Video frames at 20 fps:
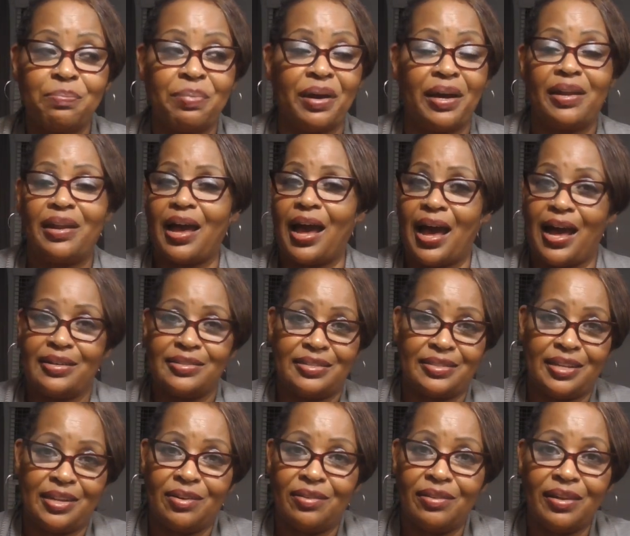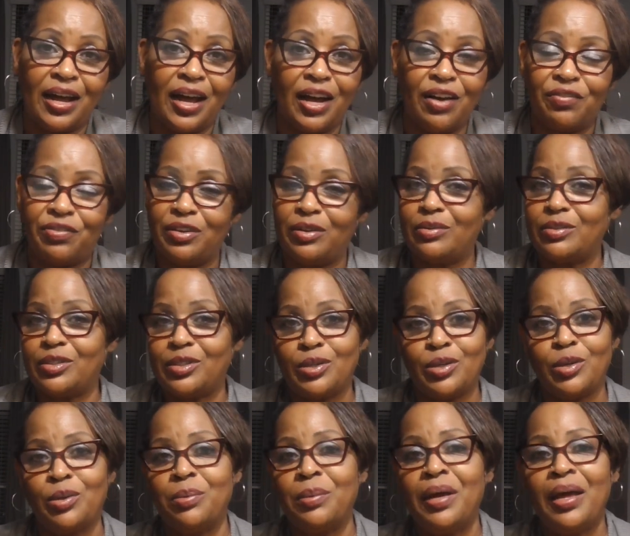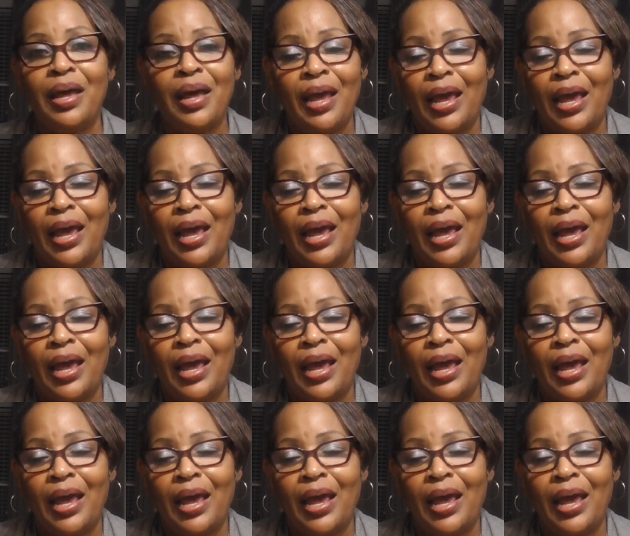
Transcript: But I still love YouTube,